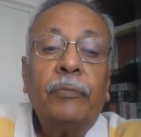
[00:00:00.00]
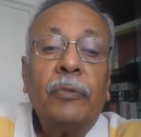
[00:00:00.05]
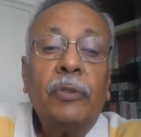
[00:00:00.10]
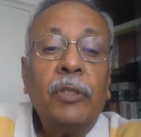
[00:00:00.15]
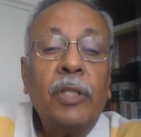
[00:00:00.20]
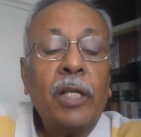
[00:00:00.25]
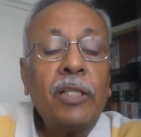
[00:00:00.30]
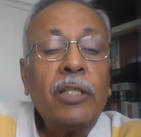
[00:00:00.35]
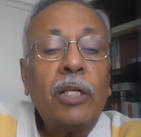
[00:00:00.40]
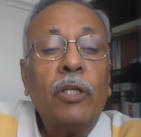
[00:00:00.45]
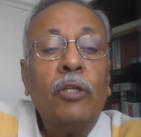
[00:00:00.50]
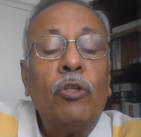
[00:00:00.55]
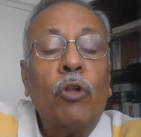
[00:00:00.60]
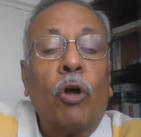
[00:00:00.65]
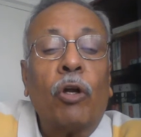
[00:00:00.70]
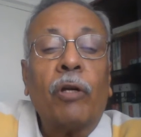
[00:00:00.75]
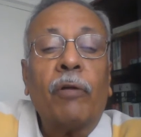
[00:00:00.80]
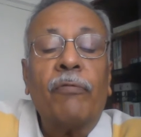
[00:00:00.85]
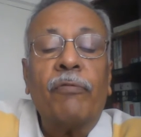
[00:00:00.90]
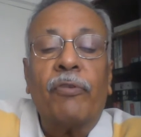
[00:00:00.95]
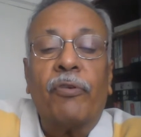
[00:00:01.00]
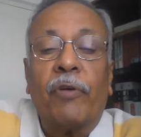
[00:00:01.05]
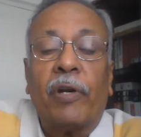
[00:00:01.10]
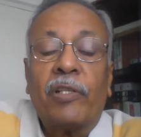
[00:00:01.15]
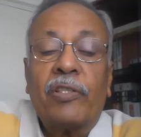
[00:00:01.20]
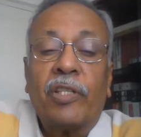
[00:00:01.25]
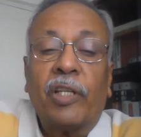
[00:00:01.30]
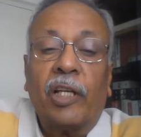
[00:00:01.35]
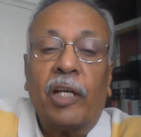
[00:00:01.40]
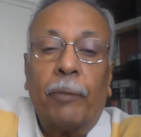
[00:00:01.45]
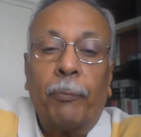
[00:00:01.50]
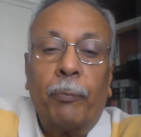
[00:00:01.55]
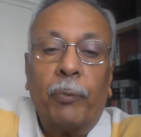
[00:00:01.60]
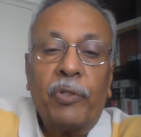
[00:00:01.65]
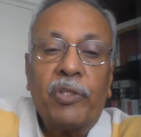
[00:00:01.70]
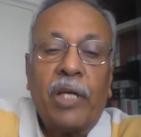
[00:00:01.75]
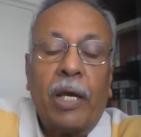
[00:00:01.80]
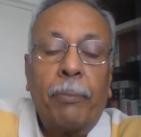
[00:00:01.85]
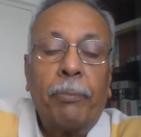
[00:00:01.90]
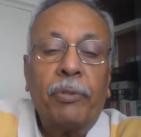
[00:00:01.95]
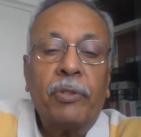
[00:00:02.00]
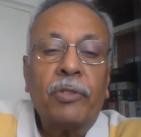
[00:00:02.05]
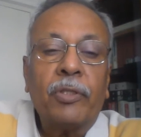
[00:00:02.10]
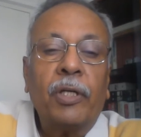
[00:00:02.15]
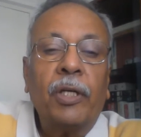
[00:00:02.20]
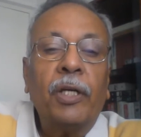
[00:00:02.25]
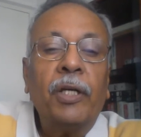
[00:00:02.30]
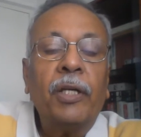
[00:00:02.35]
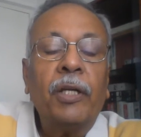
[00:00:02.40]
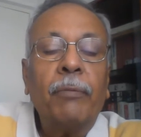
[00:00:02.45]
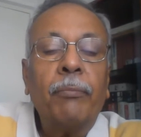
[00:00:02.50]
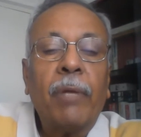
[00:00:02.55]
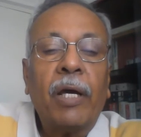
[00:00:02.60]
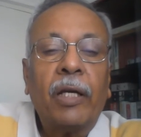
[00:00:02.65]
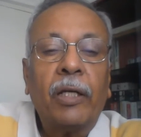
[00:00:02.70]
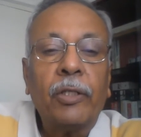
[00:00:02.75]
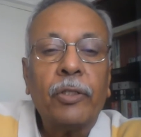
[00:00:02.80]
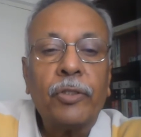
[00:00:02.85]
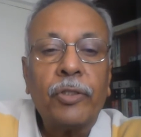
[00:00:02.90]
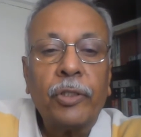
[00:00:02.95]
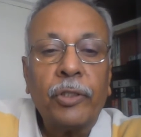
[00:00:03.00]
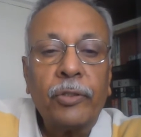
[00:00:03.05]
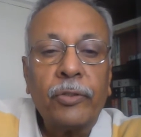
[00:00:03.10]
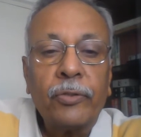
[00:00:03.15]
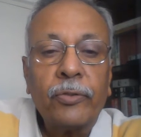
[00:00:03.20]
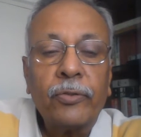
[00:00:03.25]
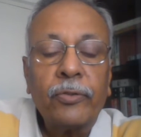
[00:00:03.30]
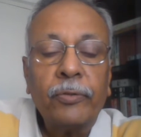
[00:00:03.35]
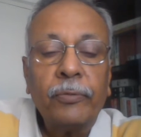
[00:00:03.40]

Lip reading: There's a lot of dressing up which happens in Indian balance sheets.